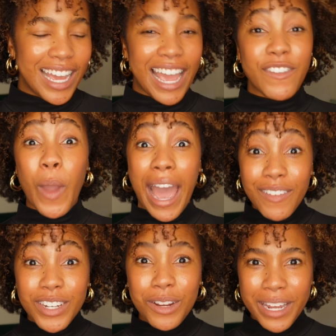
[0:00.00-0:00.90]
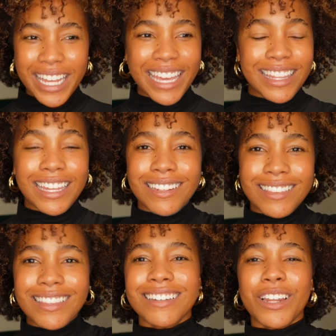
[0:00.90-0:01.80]
If you haven't already, hit
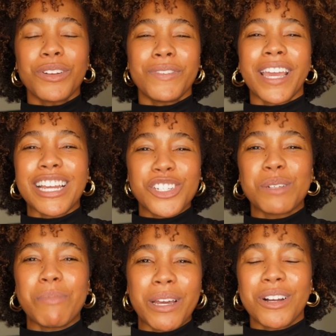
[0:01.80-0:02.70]
the notification bell,